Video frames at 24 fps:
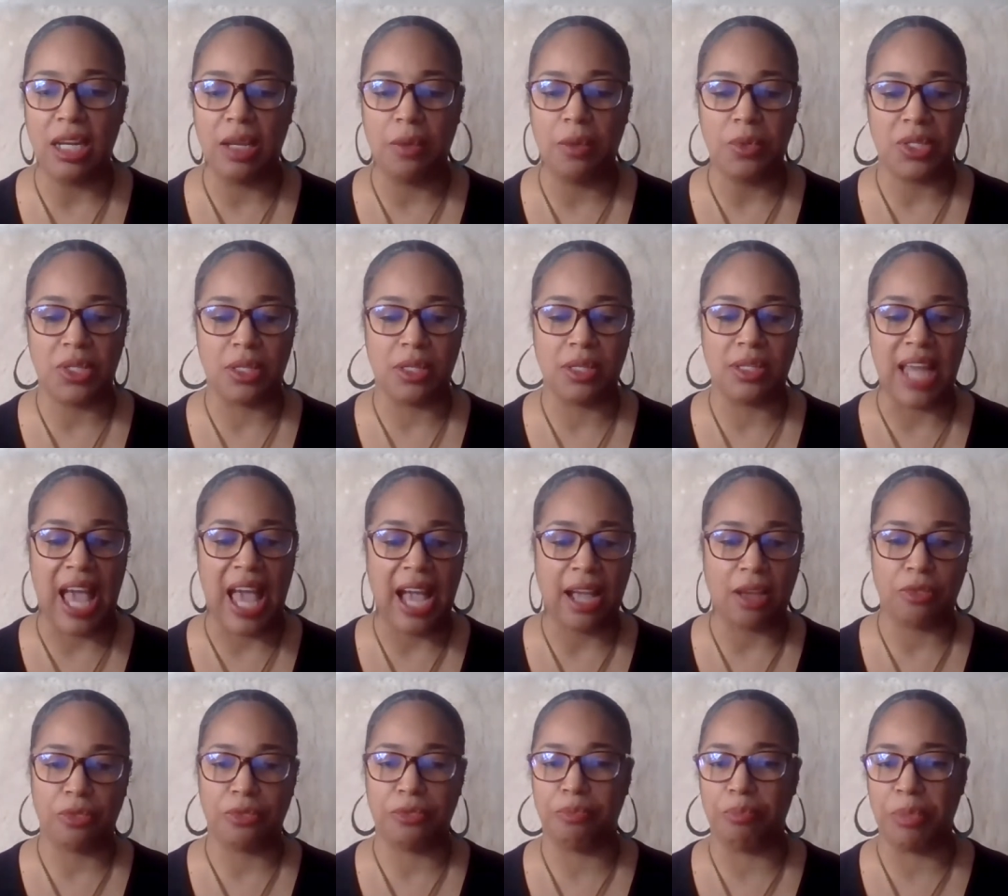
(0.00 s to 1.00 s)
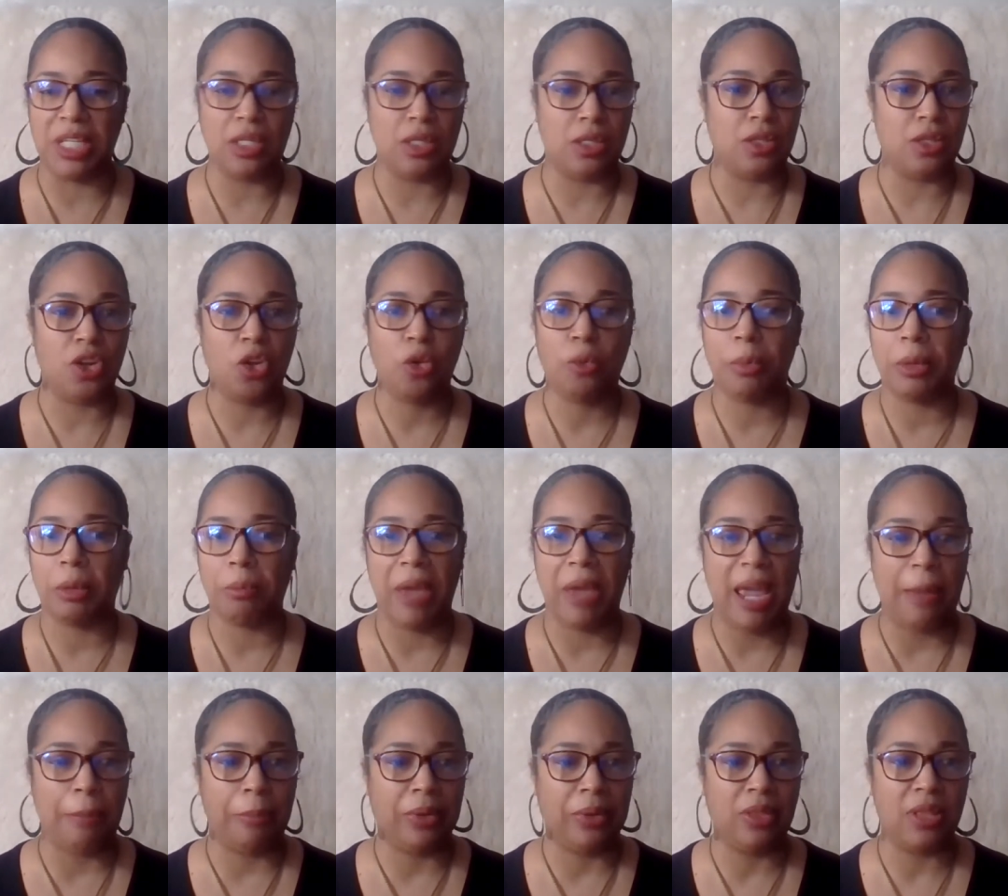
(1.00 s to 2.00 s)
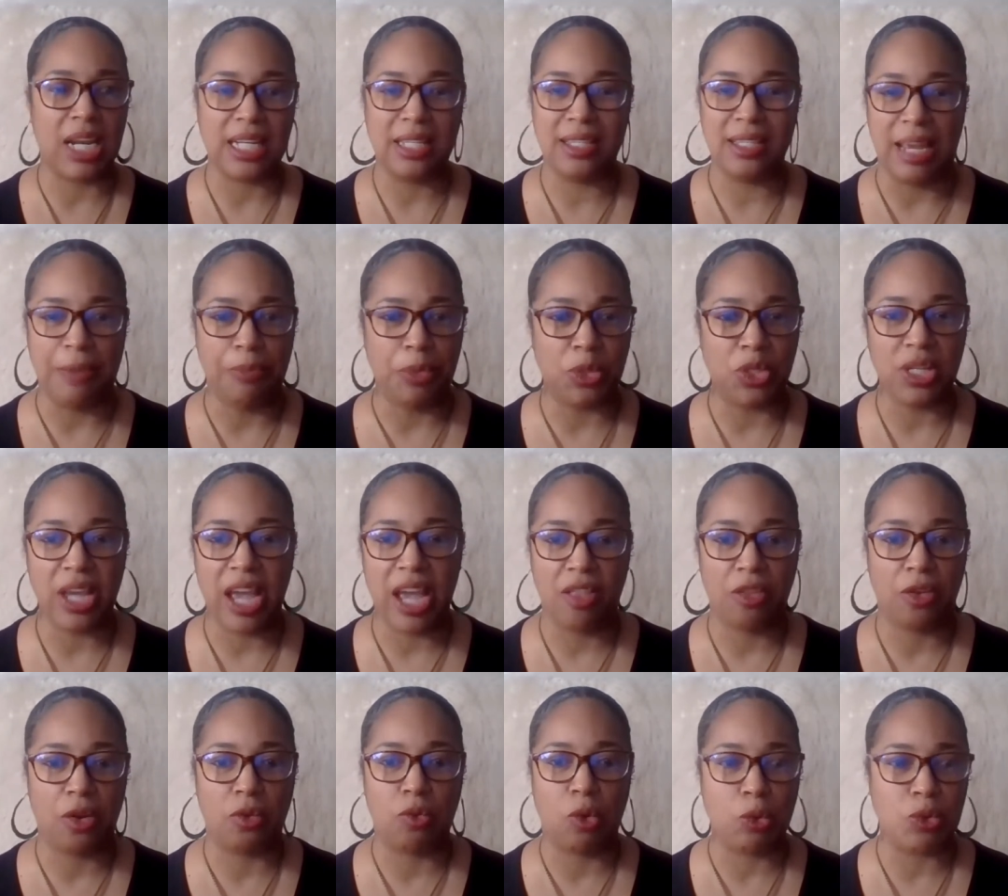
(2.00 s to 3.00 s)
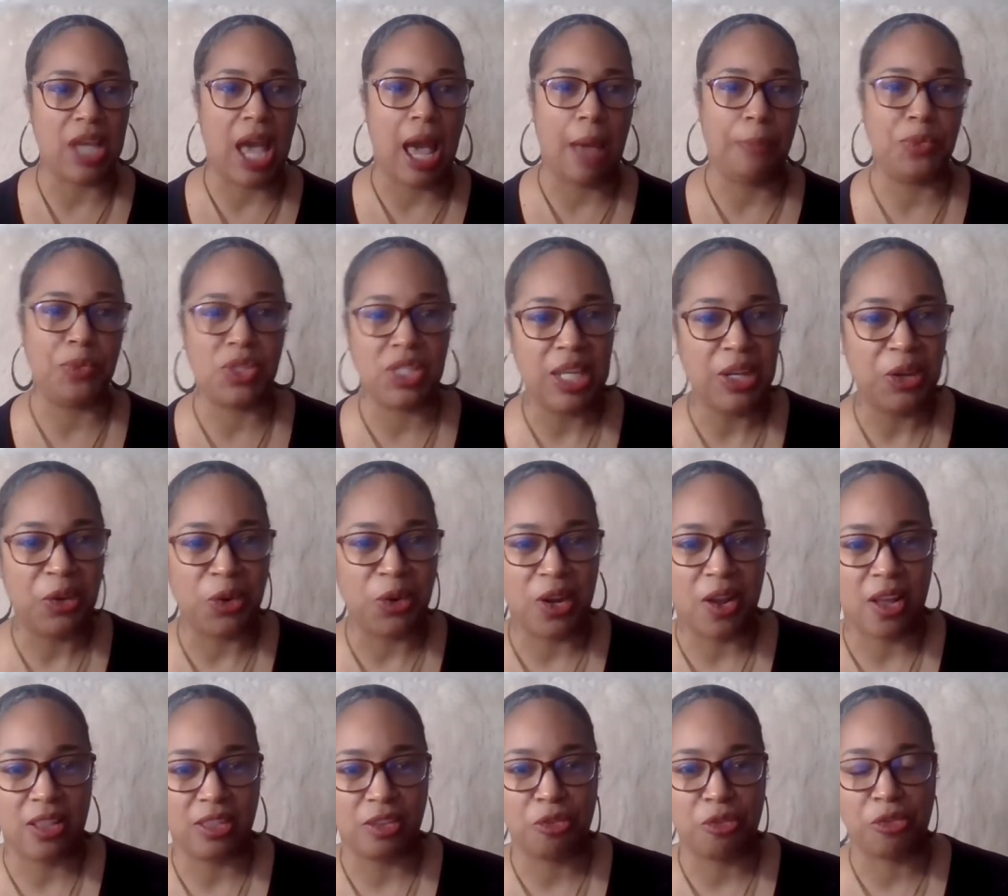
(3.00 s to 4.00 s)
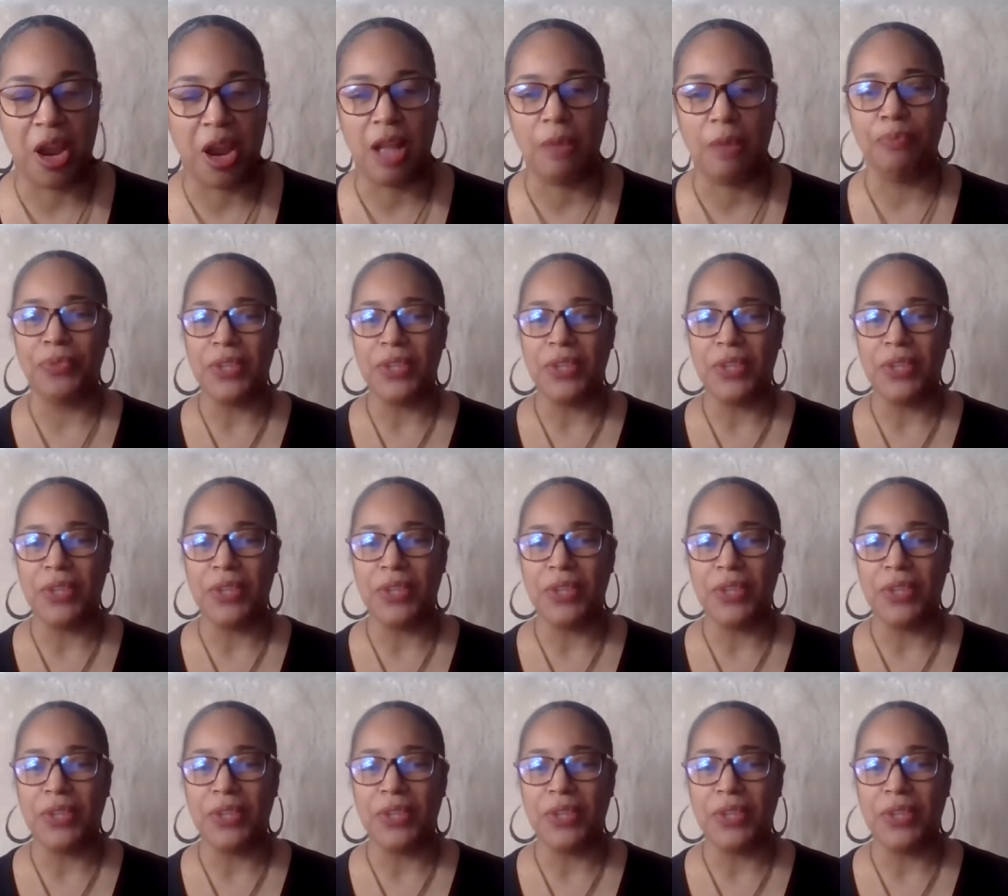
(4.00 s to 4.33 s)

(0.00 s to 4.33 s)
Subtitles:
It was a stack of pieces of notebook paper that I stapled together and wrote "Top Secret" on the front.